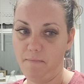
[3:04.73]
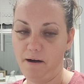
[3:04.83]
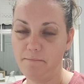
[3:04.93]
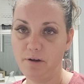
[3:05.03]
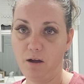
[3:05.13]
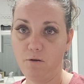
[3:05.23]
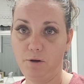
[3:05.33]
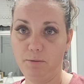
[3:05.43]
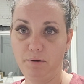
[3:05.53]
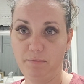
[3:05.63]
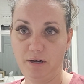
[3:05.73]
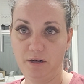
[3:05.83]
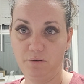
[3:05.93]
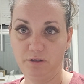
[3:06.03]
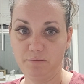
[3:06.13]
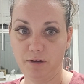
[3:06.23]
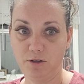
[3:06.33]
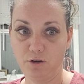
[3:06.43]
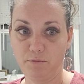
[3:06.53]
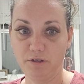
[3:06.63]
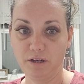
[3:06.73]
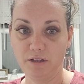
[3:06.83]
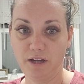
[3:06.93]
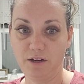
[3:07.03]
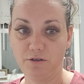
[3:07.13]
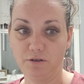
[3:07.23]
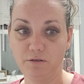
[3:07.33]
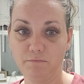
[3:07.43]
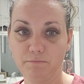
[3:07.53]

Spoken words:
not going to put my needles in my sharps container.